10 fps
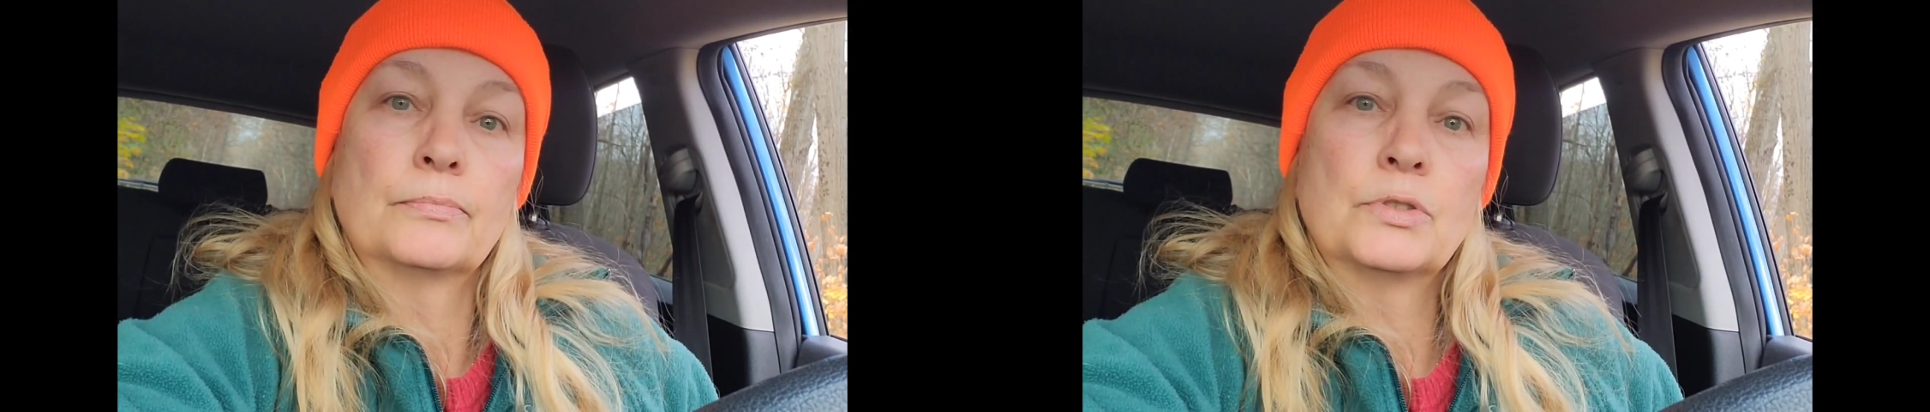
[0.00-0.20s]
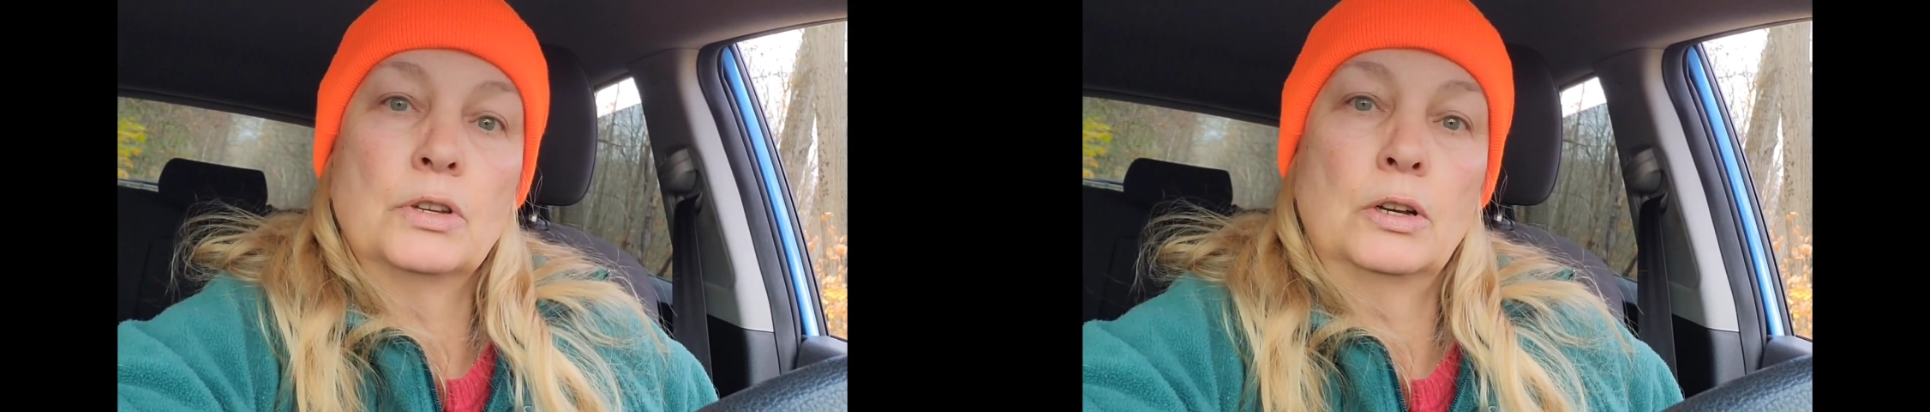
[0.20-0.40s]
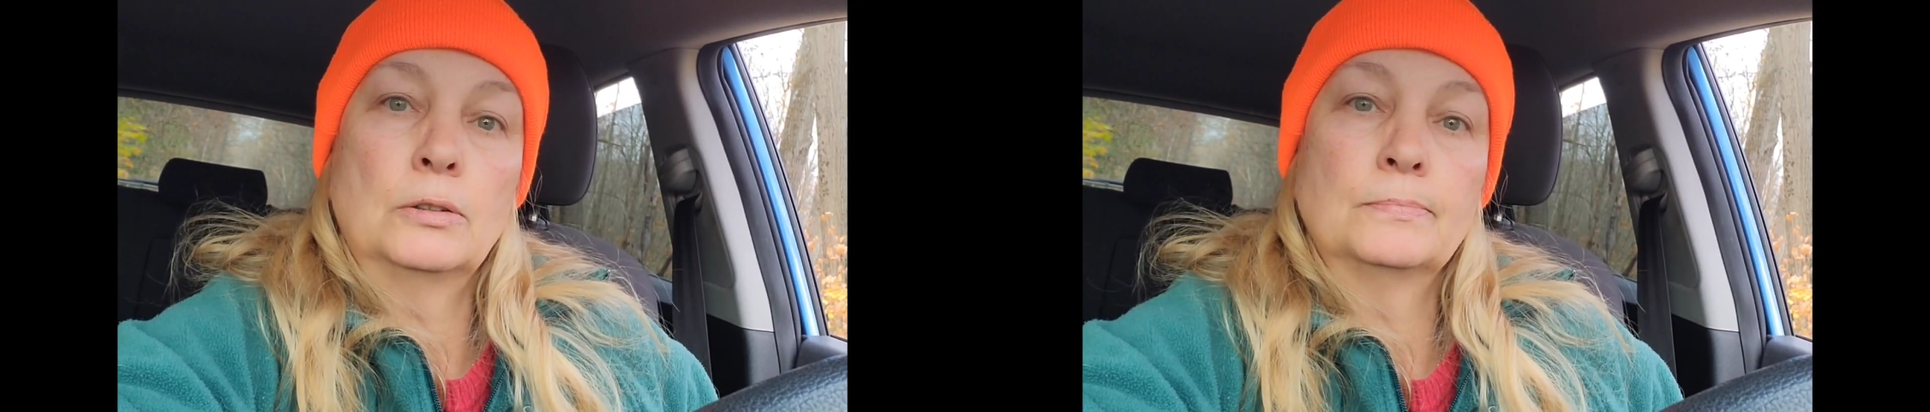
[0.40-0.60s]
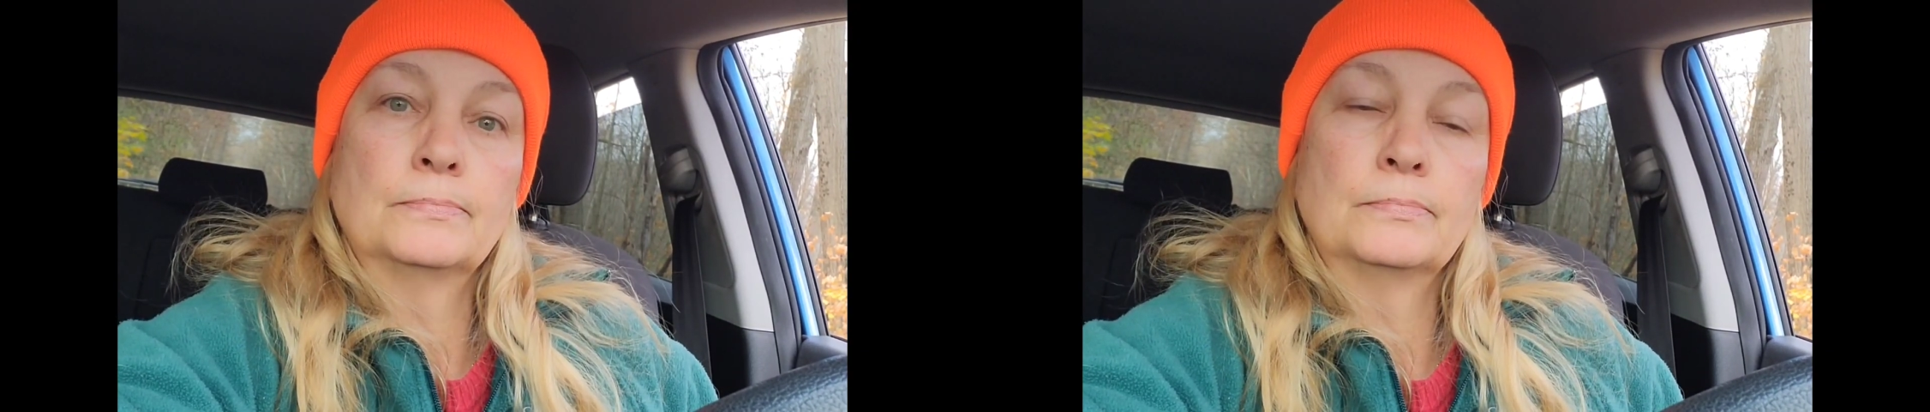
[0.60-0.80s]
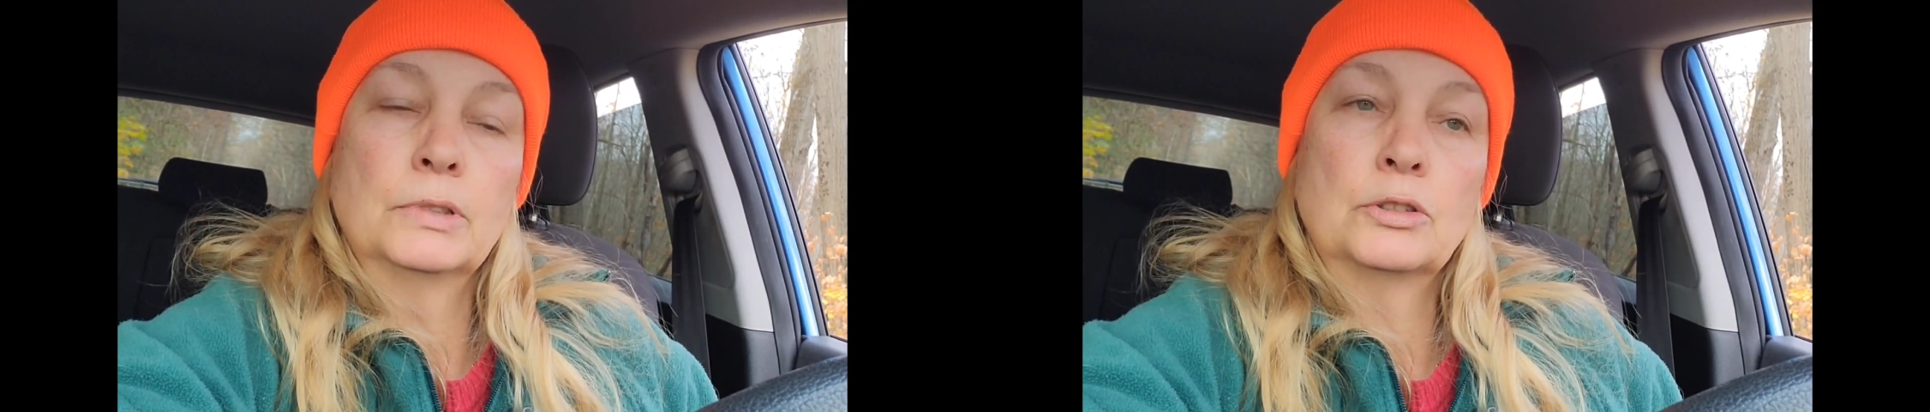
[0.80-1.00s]
So
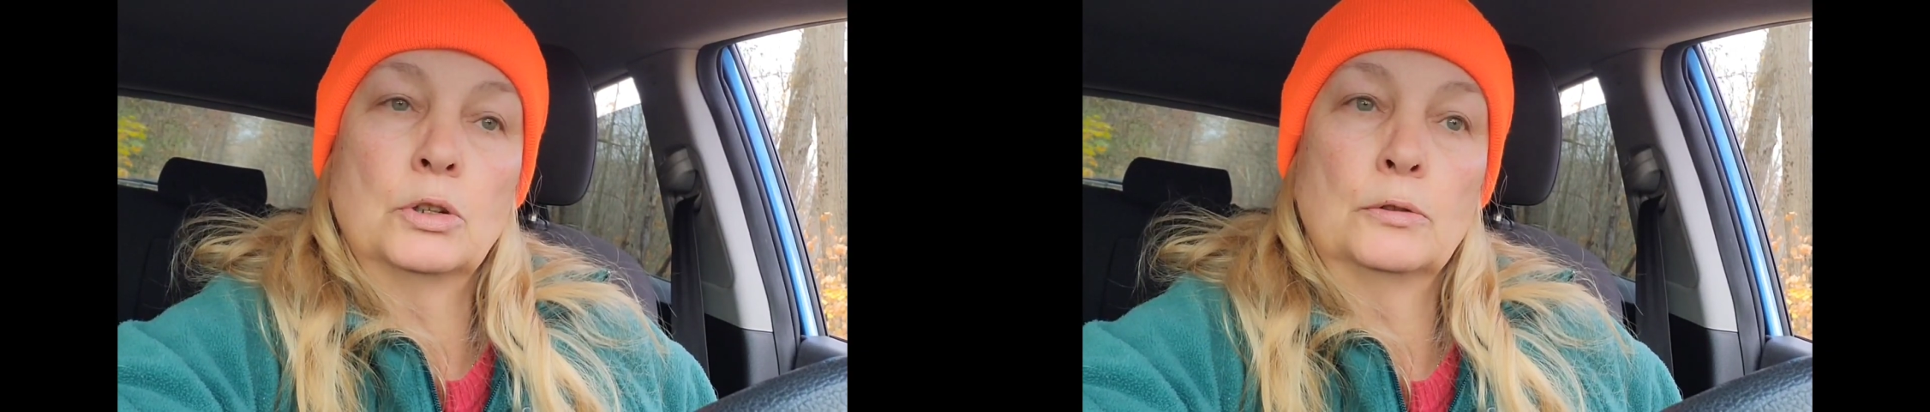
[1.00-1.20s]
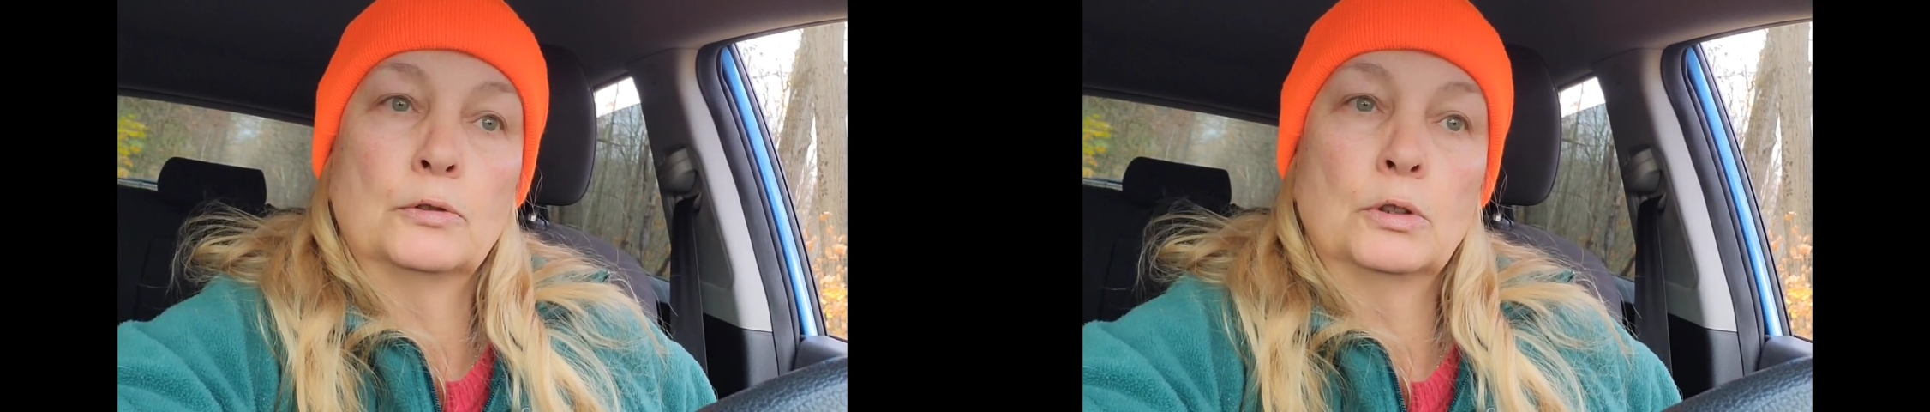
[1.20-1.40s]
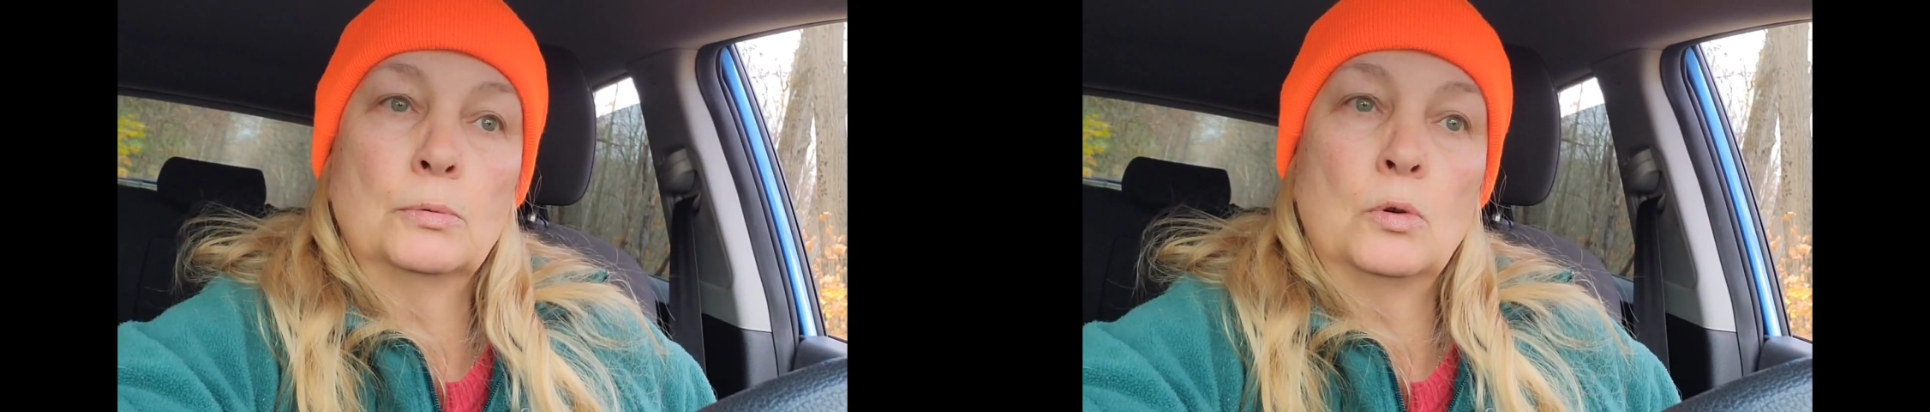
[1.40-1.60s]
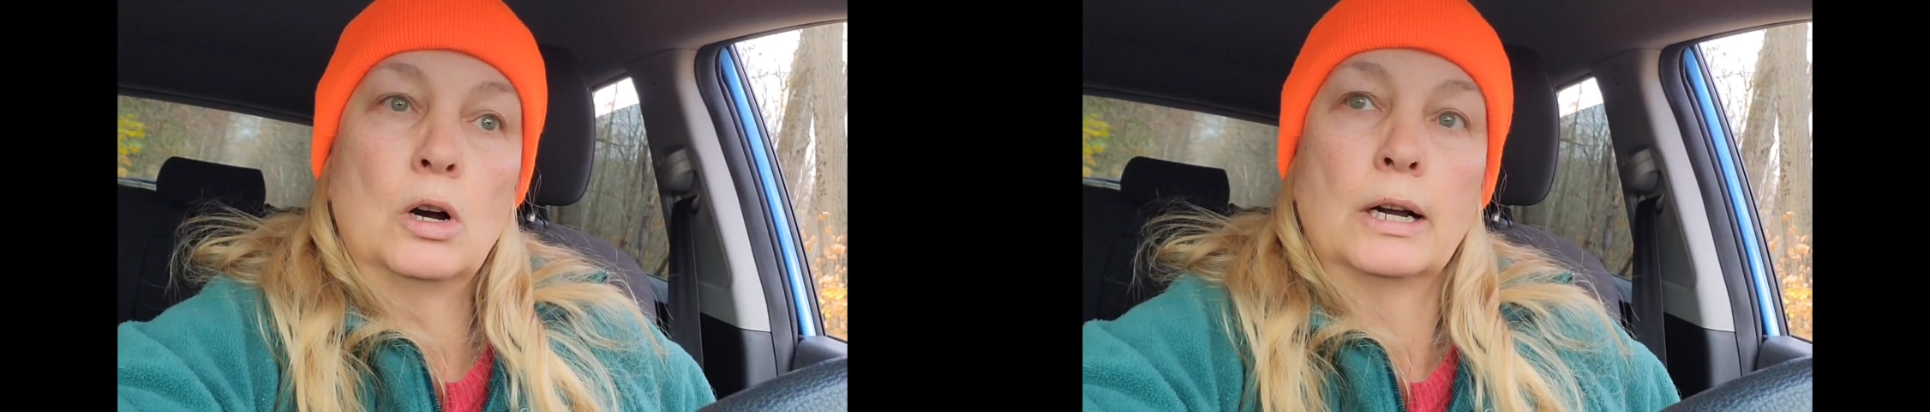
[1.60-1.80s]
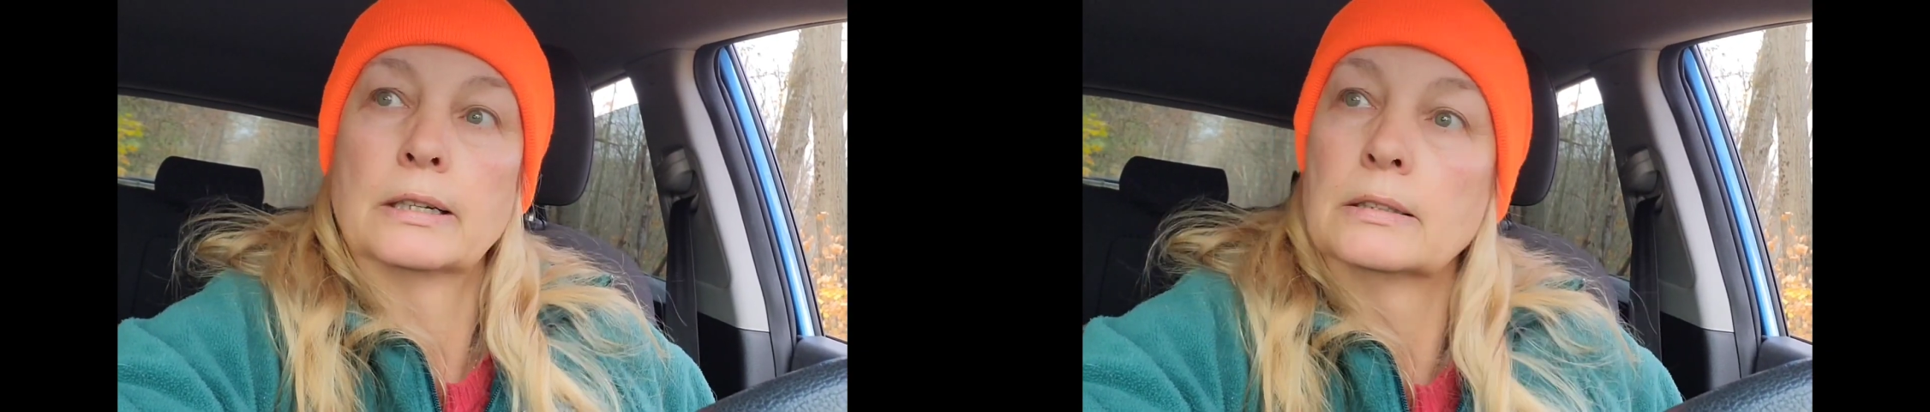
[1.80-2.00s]
let's go for a
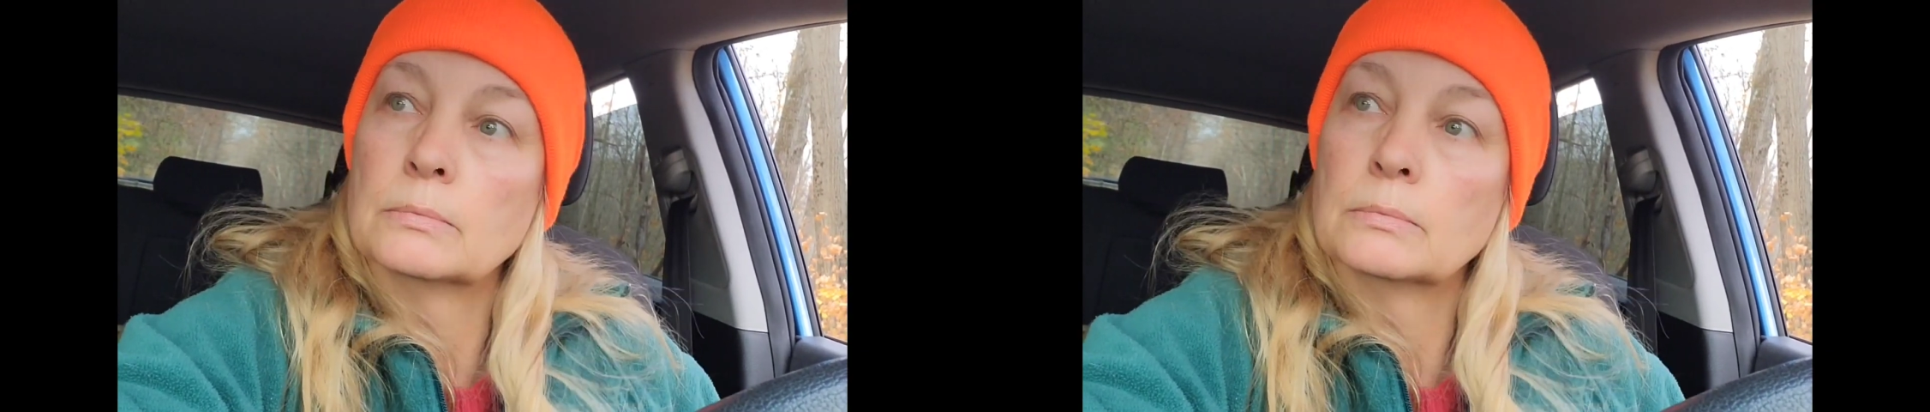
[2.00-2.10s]
walk.